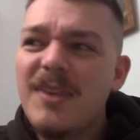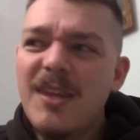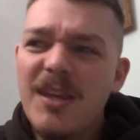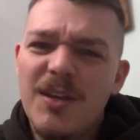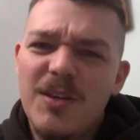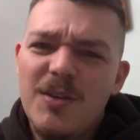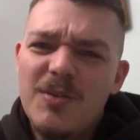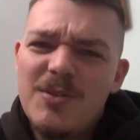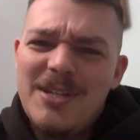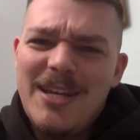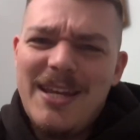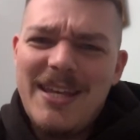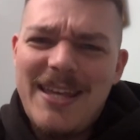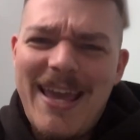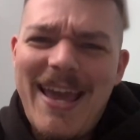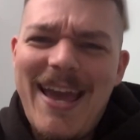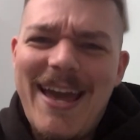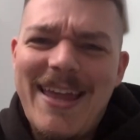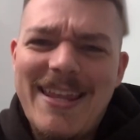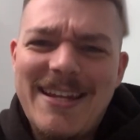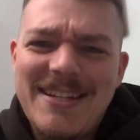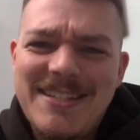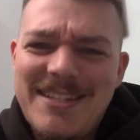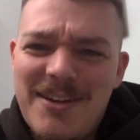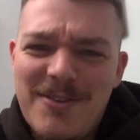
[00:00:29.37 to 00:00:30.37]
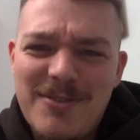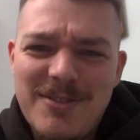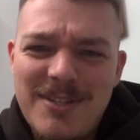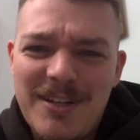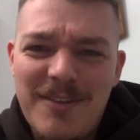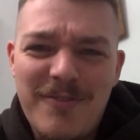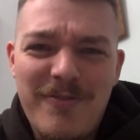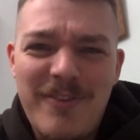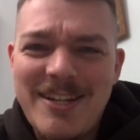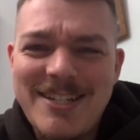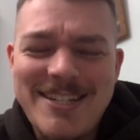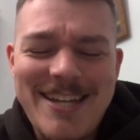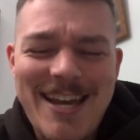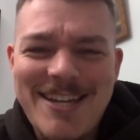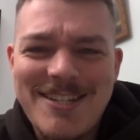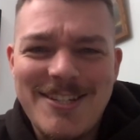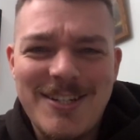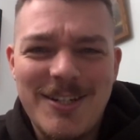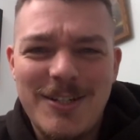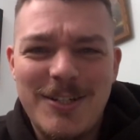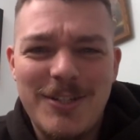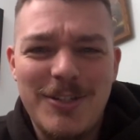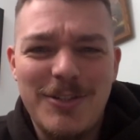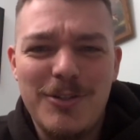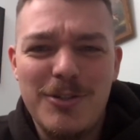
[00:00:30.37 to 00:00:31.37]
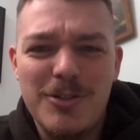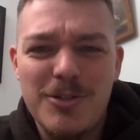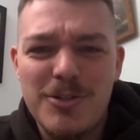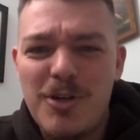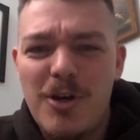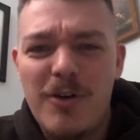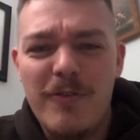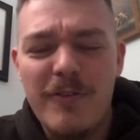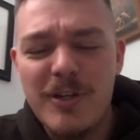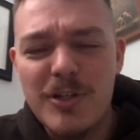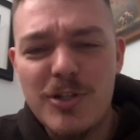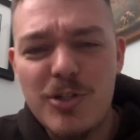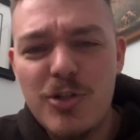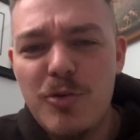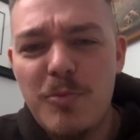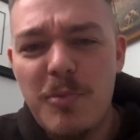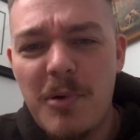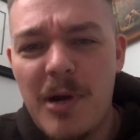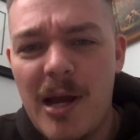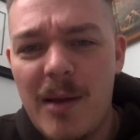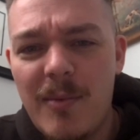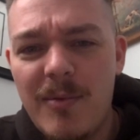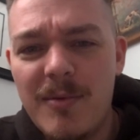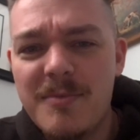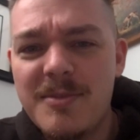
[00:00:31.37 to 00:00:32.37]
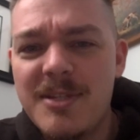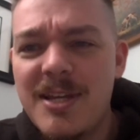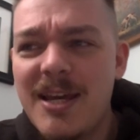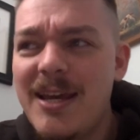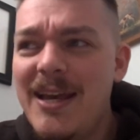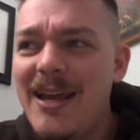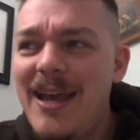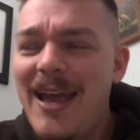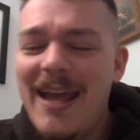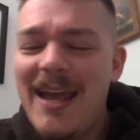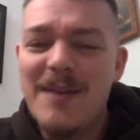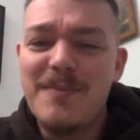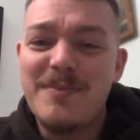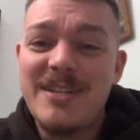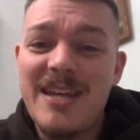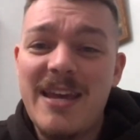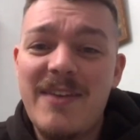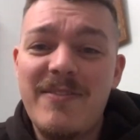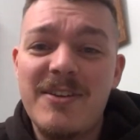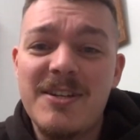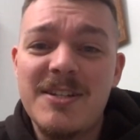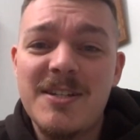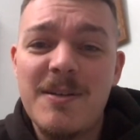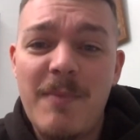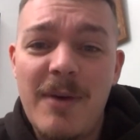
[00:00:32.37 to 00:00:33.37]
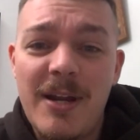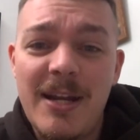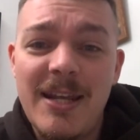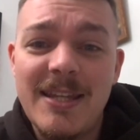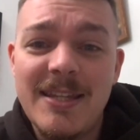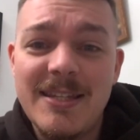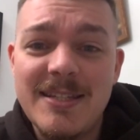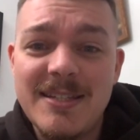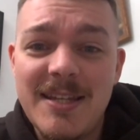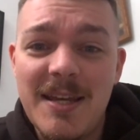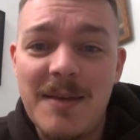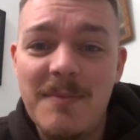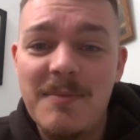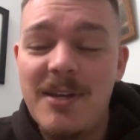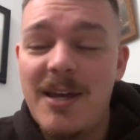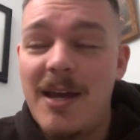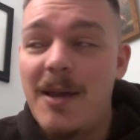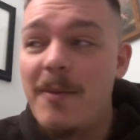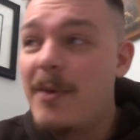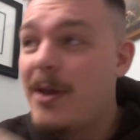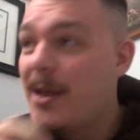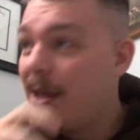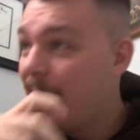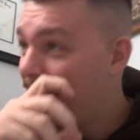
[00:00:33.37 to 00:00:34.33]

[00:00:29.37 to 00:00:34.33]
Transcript: You say, yeah, that sounds like a fantastic deal. You're solving two problems, and I'm saving some money at the same time.